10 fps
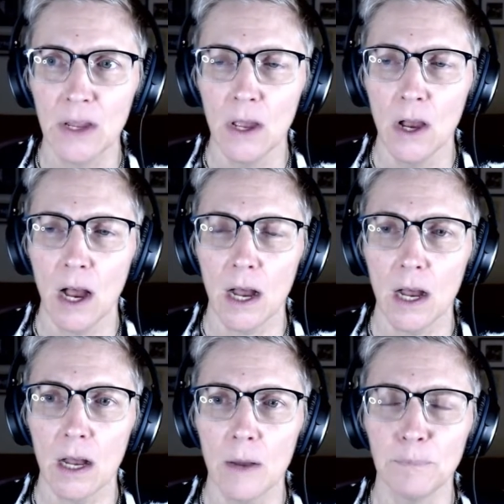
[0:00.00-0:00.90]

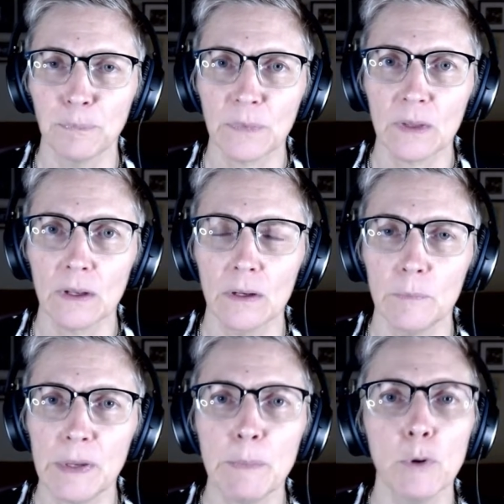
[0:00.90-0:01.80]
Um,
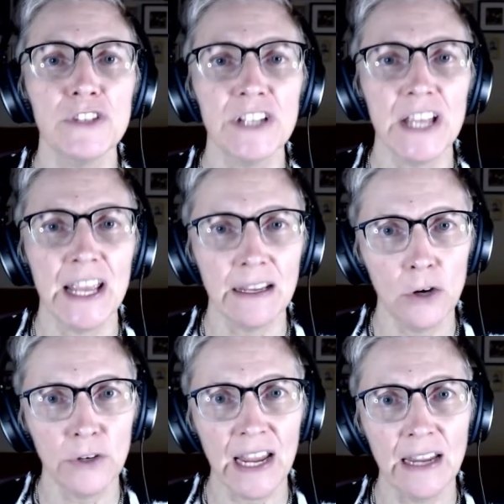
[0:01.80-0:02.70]
people who take
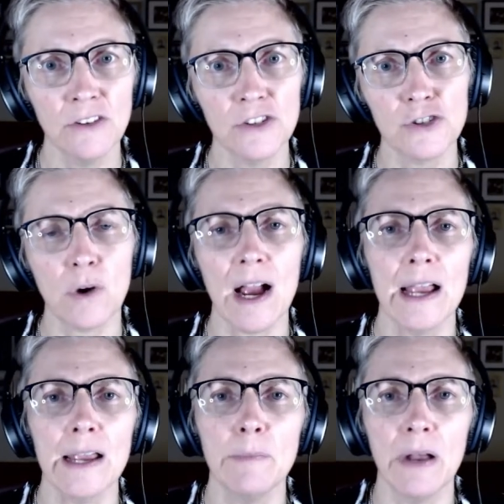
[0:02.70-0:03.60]
cocaine
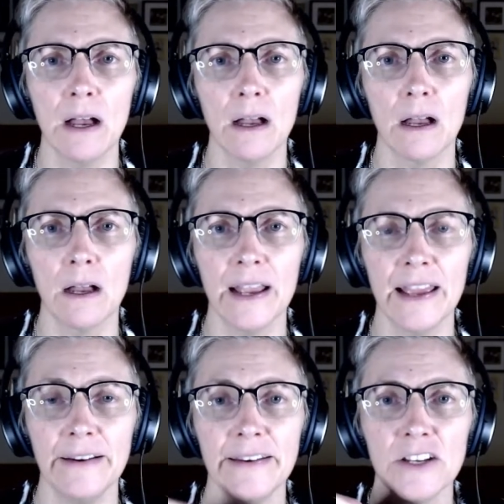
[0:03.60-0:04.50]
describe uh, an
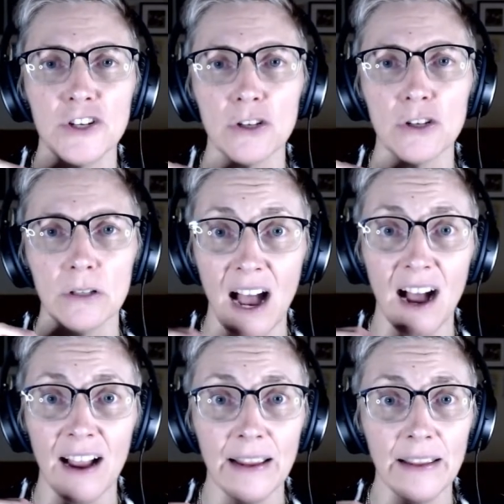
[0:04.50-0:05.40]
initial
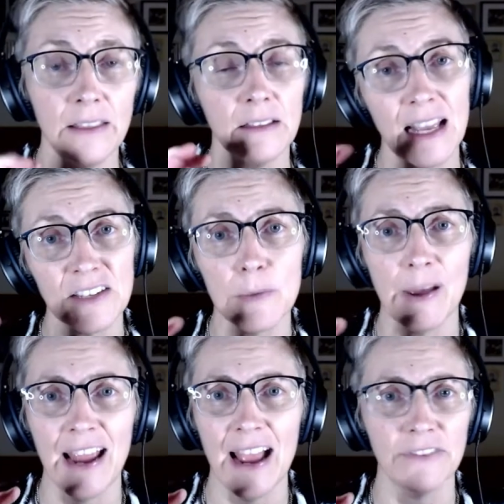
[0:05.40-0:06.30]
high that lasts about
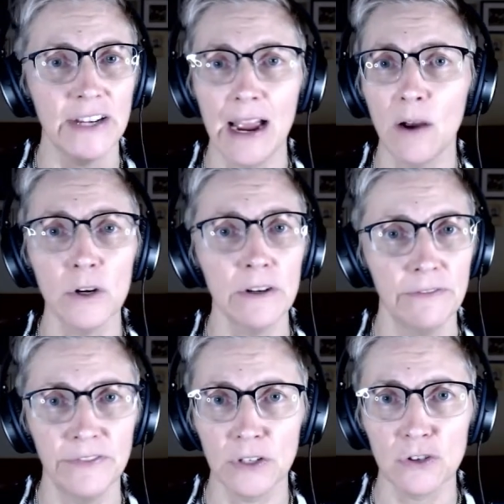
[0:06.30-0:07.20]
half an hour and
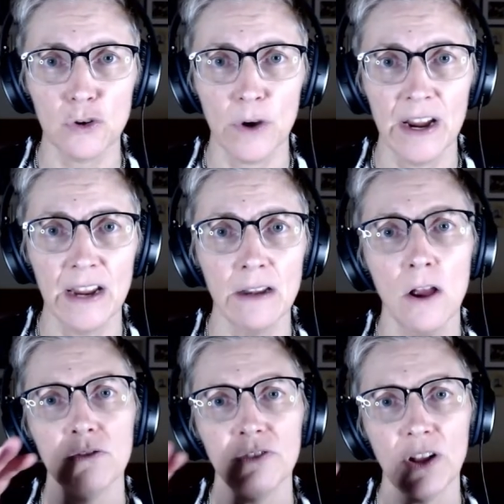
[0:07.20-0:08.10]
feels great,
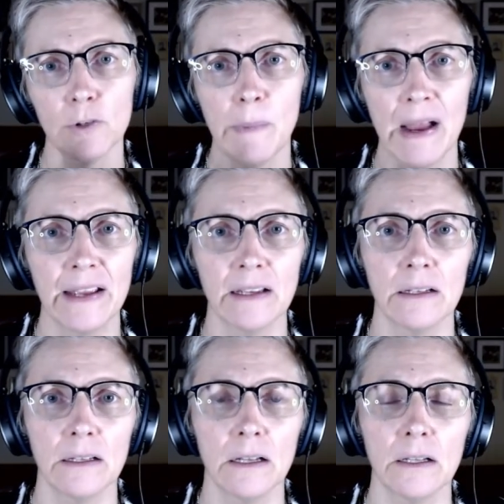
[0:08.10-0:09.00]
followed by a,
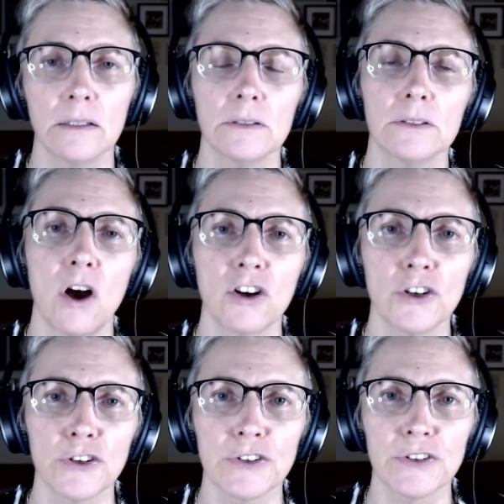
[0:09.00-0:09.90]
a
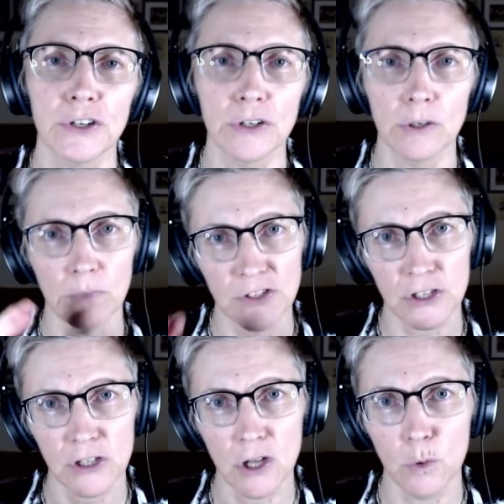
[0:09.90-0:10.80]
longer term, a
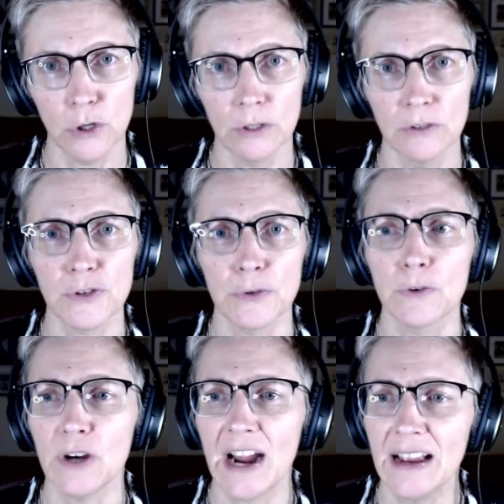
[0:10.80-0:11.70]
slower sort of
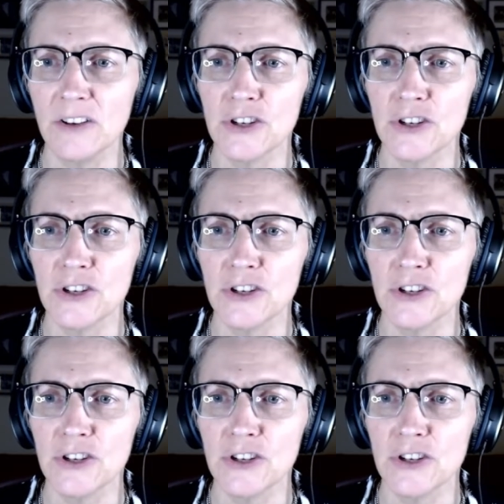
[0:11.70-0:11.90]
crash.